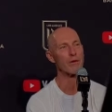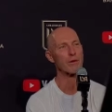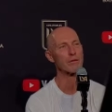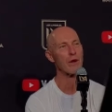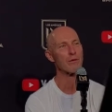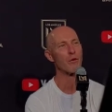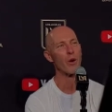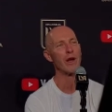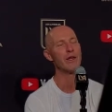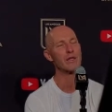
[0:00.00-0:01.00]
of, of
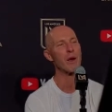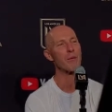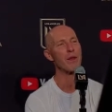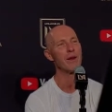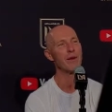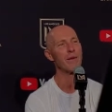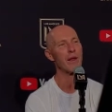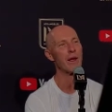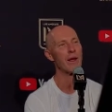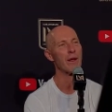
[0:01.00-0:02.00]
winning something,
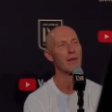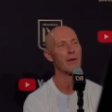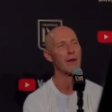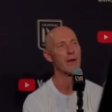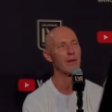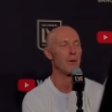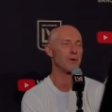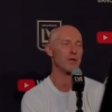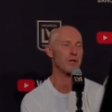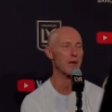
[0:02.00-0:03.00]
and, uh, and then
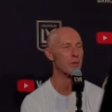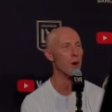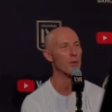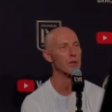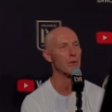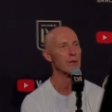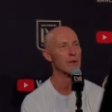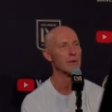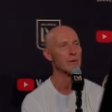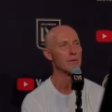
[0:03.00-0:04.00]
we'll just keep going with the rest.